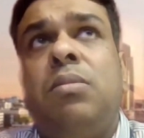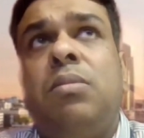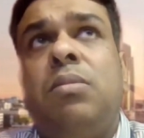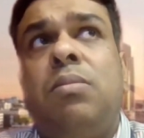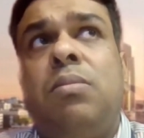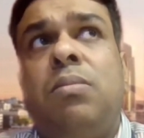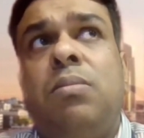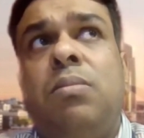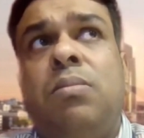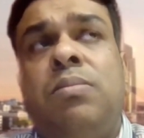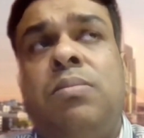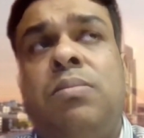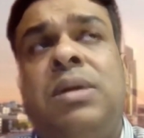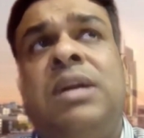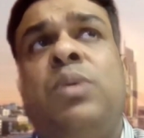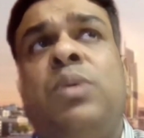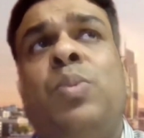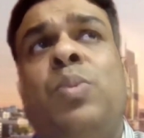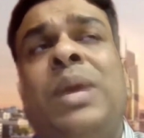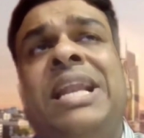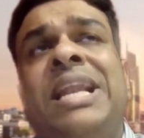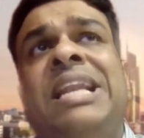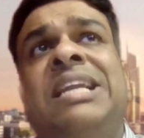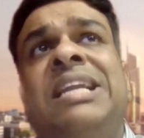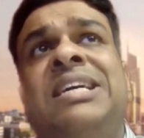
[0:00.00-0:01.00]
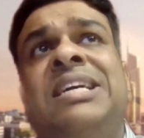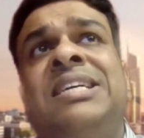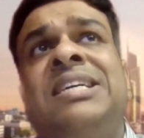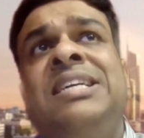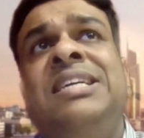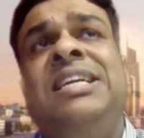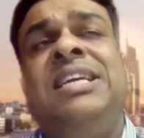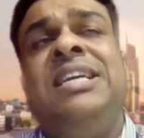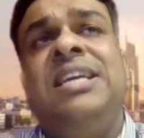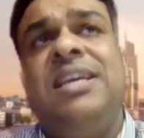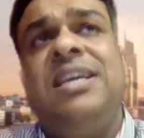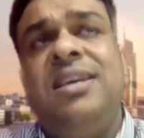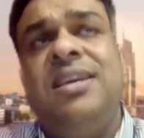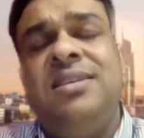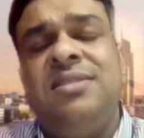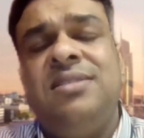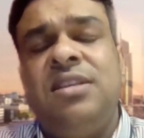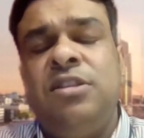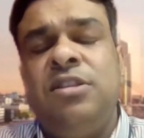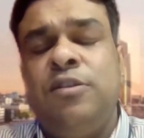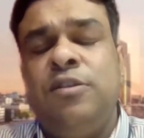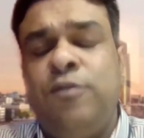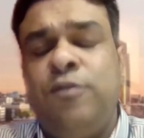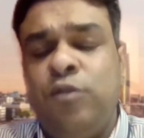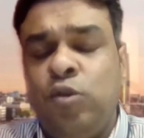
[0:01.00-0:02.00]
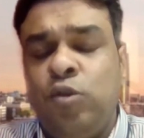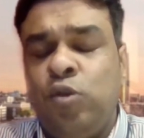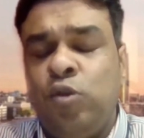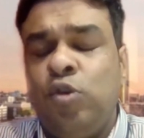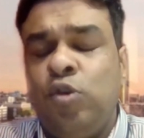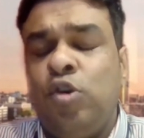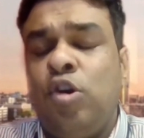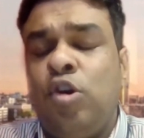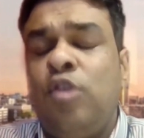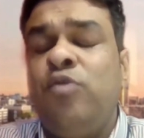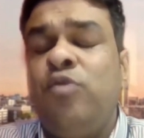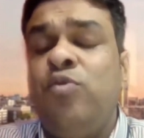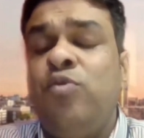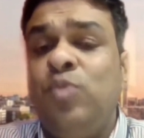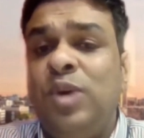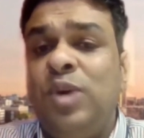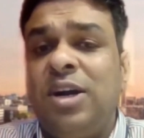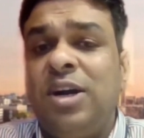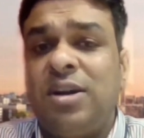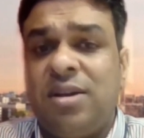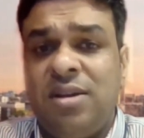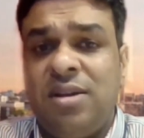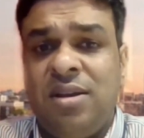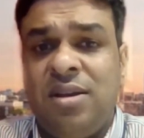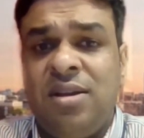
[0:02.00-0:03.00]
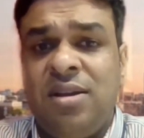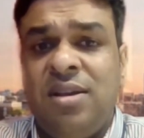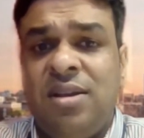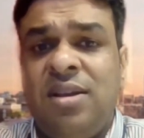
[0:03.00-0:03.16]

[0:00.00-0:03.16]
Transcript: But when learning is in the flow of work,